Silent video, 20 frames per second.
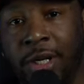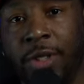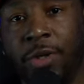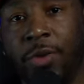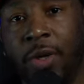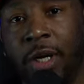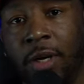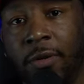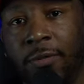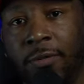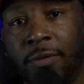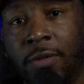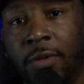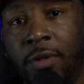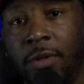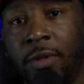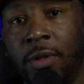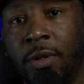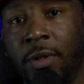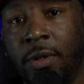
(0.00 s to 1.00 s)
your mental health.
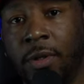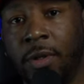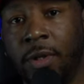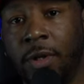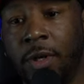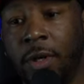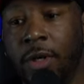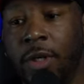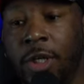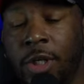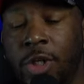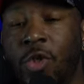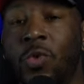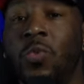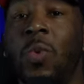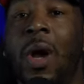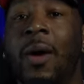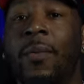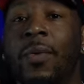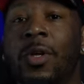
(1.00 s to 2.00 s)

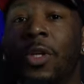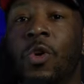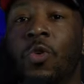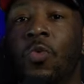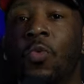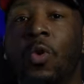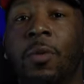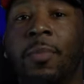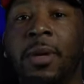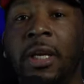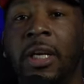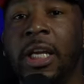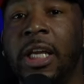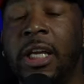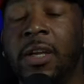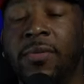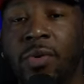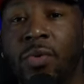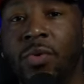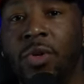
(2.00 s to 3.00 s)
This is why when your woman
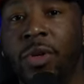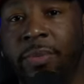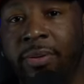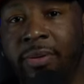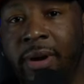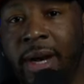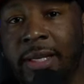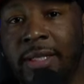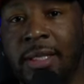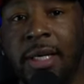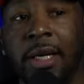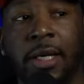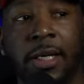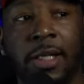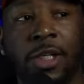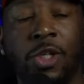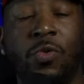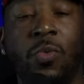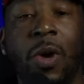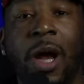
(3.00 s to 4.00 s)
leave, you depressed.
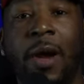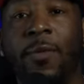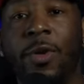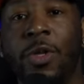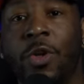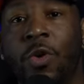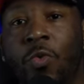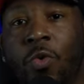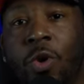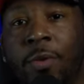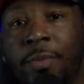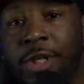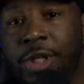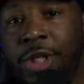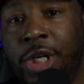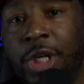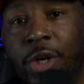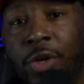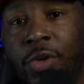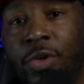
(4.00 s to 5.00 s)
This is why when your
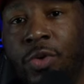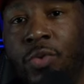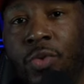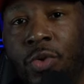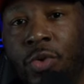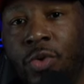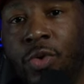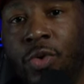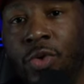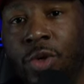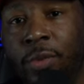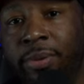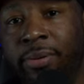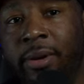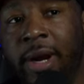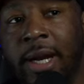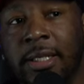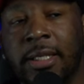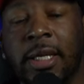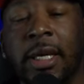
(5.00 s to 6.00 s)
woman cheat on you, you
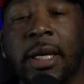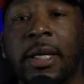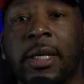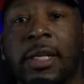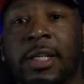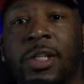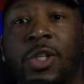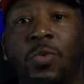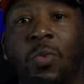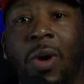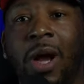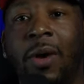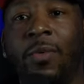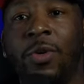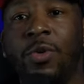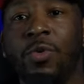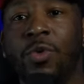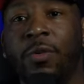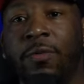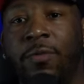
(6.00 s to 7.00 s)
depressed. This is why
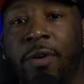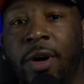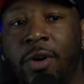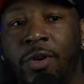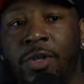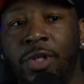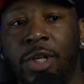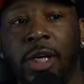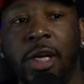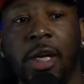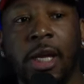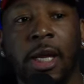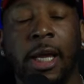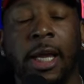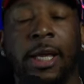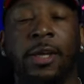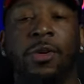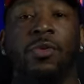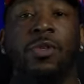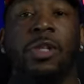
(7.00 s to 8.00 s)
when you're a virgin
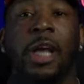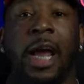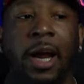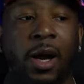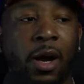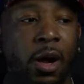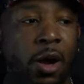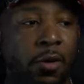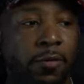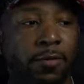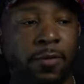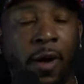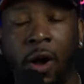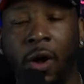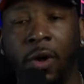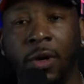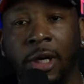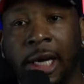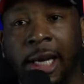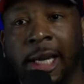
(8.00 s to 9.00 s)
and you jack off
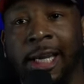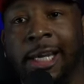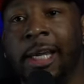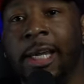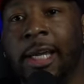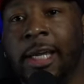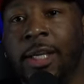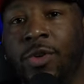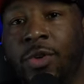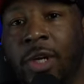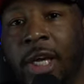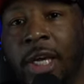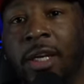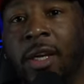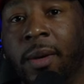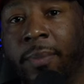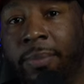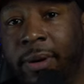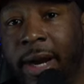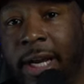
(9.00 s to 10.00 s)
all day, you
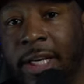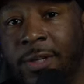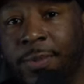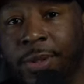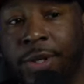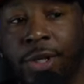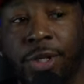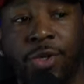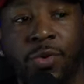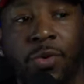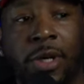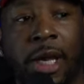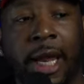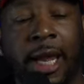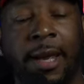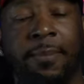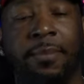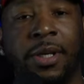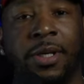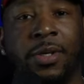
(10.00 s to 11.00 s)
get depressed because you
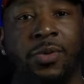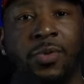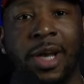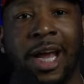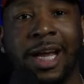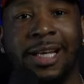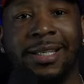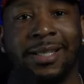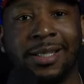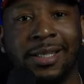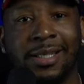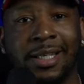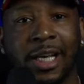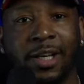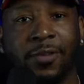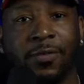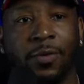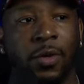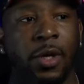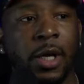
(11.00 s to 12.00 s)
can't be, you're not
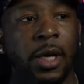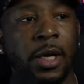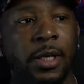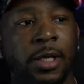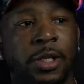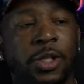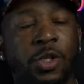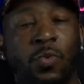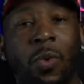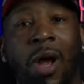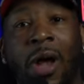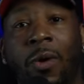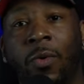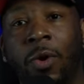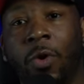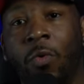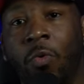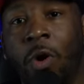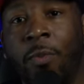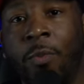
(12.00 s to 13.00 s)
successful. This is why
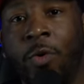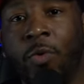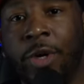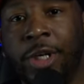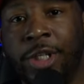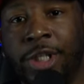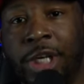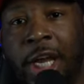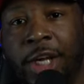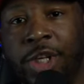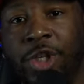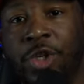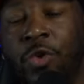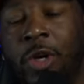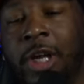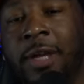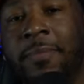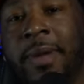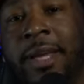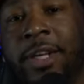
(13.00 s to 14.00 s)
when a woman
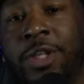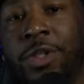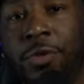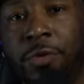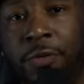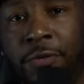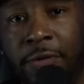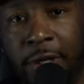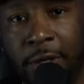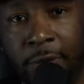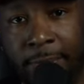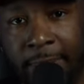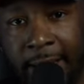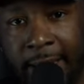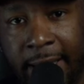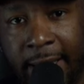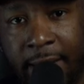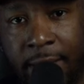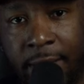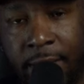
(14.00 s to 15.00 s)
rejects you, it makes you feel
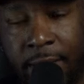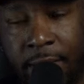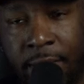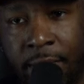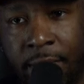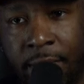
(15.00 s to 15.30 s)
bad.